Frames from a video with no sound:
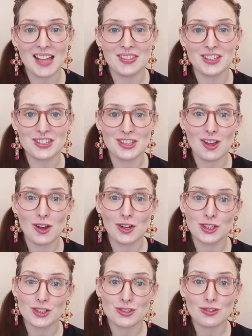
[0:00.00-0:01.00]
and the
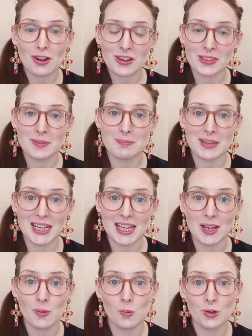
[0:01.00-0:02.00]
song Stronger Than
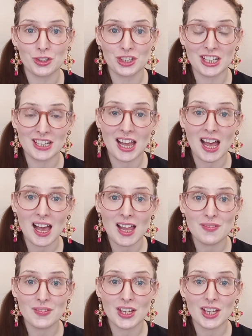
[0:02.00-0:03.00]
Me won an
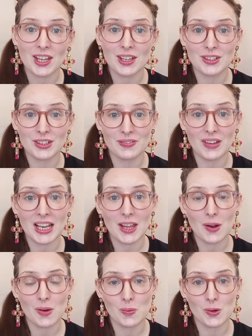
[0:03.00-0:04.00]
Ivor
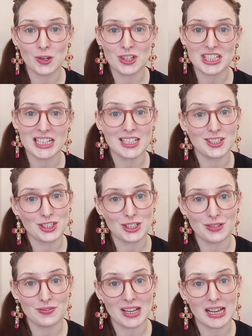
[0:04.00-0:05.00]
Novello Award in
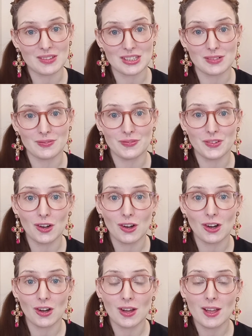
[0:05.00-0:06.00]

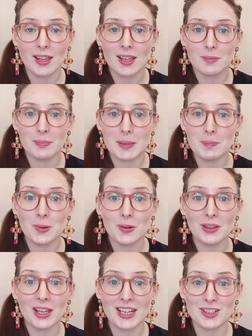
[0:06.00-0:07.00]
2004.
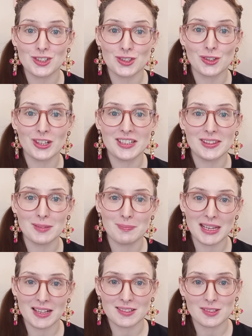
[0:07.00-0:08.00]
People enjoyed the
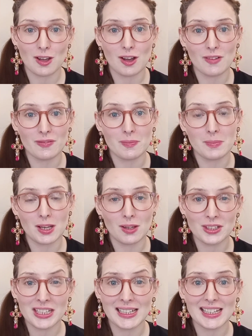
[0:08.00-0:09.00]
mix of
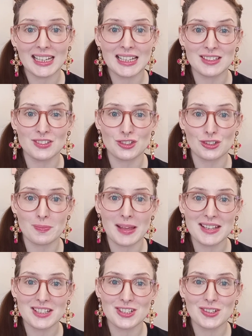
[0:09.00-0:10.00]
melodic
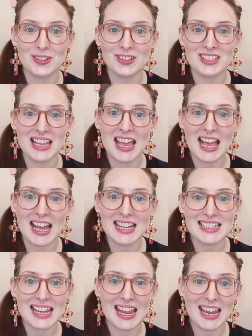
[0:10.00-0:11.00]
instrumentals
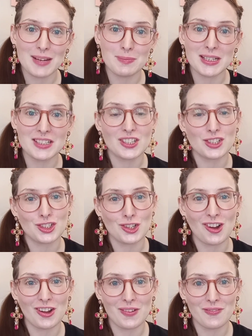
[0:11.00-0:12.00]
and Amy's
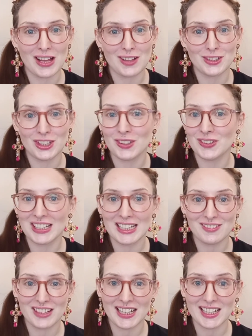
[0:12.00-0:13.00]
shock value
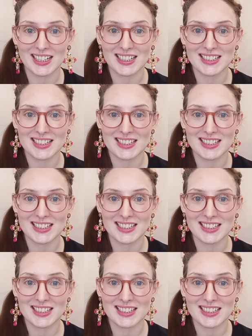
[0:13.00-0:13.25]
lyrics.